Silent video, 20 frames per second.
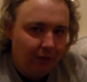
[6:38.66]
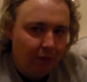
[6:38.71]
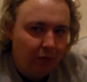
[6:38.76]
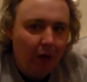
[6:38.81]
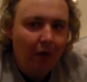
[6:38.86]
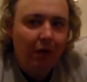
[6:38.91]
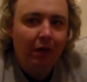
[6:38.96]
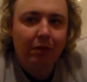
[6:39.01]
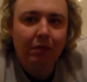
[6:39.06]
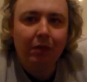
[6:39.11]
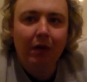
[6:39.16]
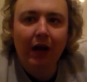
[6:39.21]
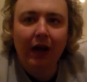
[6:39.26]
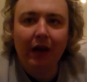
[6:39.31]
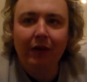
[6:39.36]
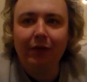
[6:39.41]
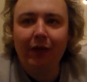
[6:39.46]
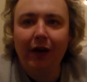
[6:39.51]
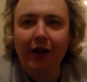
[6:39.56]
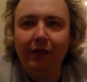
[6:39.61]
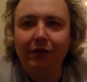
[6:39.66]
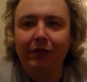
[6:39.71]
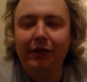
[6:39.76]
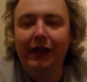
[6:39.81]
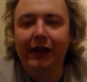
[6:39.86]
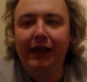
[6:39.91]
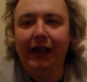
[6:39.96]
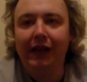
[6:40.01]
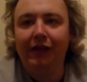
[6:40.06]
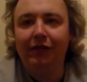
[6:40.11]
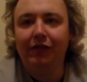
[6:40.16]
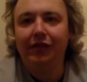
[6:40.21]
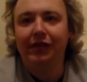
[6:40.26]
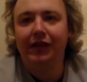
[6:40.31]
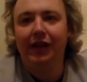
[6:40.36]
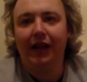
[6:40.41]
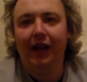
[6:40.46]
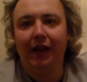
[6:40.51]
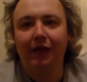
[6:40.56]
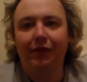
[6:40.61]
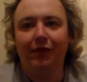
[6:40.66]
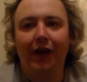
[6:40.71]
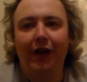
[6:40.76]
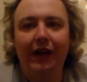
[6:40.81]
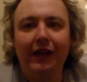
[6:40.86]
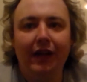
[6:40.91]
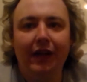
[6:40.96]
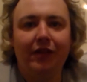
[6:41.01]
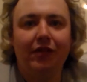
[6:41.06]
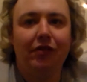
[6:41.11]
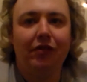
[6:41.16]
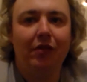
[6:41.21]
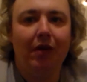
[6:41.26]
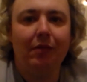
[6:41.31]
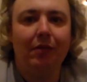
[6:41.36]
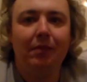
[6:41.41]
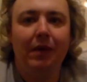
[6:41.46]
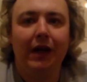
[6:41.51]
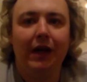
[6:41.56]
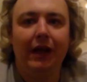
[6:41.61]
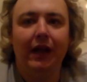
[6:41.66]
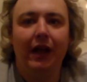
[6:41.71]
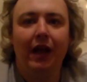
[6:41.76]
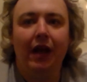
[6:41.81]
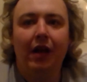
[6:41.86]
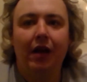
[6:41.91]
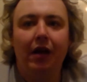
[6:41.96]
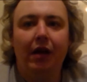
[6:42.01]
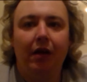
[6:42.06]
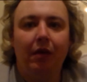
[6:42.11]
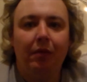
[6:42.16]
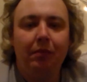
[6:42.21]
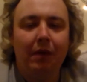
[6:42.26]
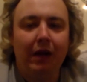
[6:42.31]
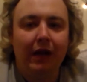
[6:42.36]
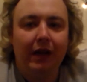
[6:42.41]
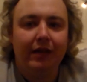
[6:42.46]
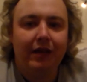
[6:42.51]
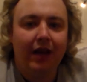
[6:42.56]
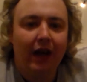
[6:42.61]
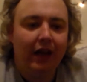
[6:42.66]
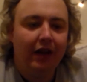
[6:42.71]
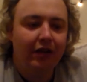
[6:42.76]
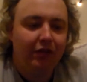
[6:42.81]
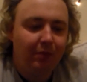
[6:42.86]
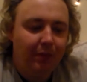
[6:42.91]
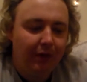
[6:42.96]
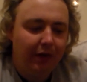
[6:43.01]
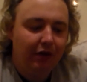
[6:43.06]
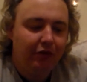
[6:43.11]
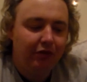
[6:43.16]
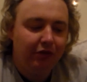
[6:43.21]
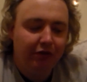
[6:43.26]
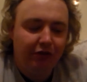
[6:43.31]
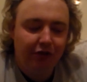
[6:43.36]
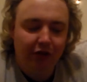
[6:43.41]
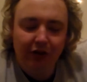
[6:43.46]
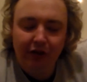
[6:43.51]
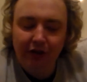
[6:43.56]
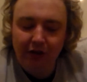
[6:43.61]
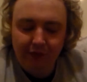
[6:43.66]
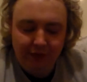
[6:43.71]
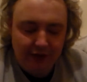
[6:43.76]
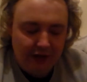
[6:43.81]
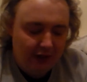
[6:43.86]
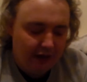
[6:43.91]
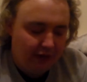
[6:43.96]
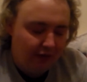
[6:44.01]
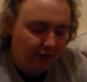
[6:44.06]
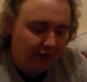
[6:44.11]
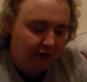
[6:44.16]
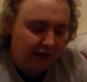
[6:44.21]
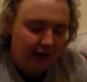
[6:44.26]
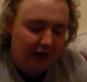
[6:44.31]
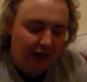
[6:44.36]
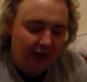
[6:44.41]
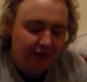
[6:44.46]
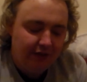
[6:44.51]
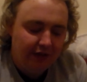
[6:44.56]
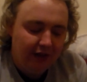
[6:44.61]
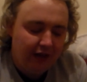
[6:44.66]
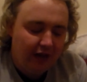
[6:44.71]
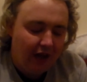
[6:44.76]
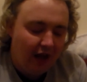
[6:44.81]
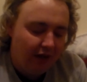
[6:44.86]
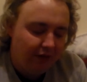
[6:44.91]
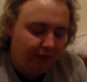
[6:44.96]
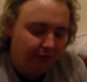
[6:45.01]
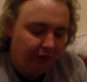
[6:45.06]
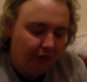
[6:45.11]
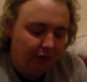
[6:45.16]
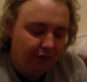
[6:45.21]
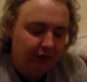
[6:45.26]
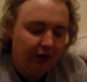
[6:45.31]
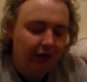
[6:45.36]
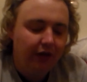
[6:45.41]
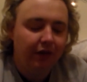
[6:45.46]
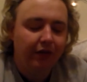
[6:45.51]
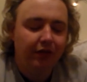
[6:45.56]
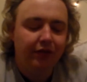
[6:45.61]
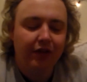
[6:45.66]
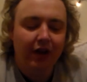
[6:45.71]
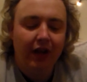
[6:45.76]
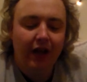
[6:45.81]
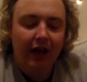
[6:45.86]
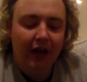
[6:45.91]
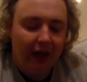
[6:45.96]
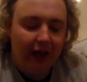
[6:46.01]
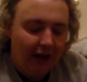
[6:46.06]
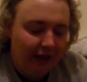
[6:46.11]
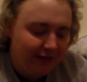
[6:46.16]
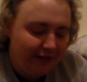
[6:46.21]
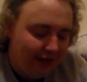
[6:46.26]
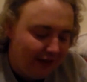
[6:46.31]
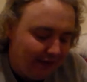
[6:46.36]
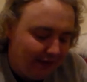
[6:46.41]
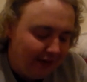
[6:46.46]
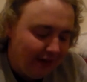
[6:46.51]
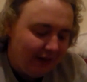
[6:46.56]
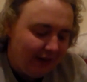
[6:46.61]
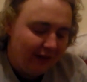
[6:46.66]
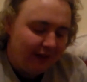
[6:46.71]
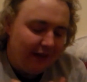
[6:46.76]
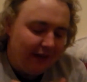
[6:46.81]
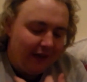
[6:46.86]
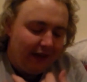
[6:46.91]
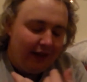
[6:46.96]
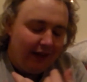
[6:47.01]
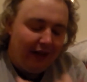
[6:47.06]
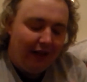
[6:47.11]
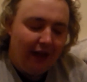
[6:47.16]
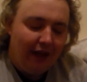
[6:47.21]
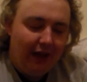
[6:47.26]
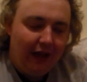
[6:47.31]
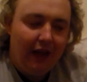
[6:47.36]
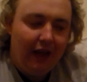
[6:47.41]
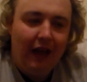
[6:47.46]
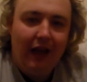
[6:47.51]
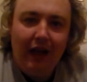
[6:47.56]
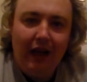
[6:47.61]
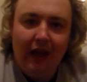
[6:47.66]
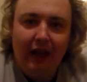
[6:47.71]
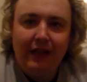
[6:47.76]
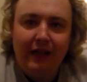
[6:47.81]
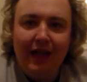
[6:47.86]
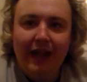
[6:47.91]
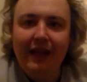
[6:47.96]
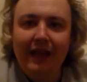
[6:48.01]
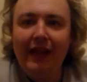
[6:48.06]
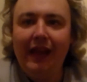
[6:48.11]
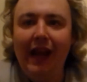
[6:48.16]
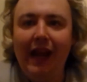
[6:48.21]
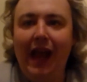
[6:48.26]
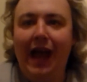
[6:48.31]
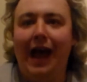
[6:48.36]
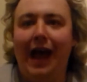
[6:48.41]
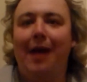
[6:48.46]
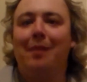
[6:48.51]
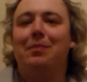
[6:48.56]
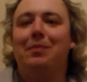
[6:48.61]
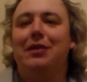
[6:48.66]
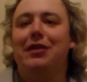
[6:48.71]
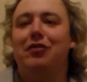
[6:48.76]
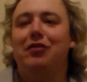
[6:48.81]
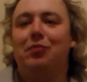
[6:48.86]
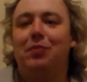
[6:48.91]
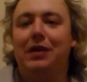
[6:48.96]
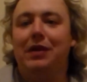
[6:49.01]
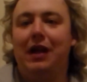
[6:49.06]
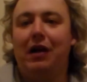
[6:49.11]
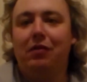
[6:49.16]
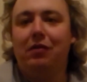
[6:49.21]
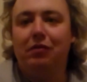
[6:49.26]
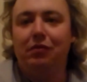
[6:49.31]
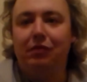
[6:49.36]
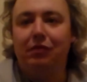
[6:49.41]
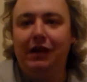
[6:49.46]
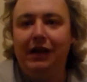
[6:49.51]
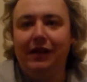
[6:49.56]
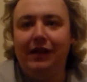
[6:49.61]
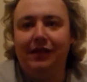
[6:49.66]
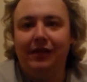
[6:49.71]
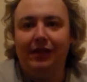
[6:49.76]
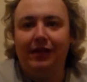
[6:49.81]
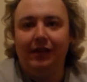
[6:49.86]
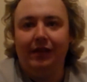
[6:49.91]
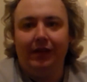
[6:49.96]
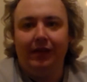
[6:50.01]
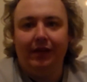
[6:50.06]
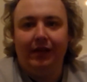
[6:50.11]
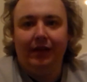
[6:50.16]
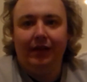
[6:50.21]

what I find really interesting, I find this throughout my entire spiritual journey over the last few years, is that nothing happens without reason.